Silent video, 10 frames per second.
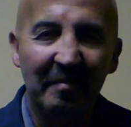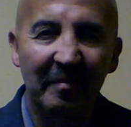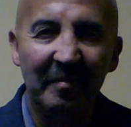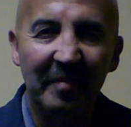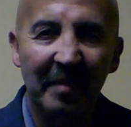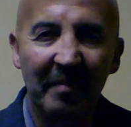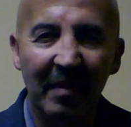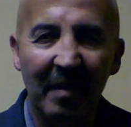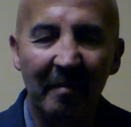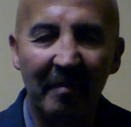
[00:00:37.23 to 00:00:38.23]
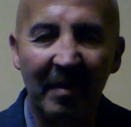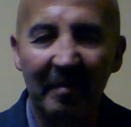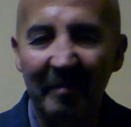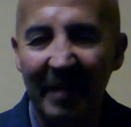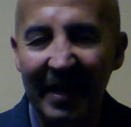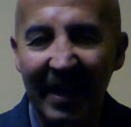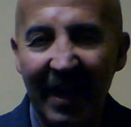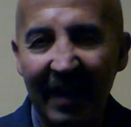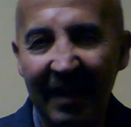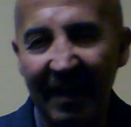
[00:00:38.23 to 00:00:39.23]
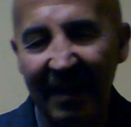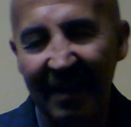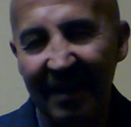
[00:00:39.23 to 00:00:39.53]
people up on my neck in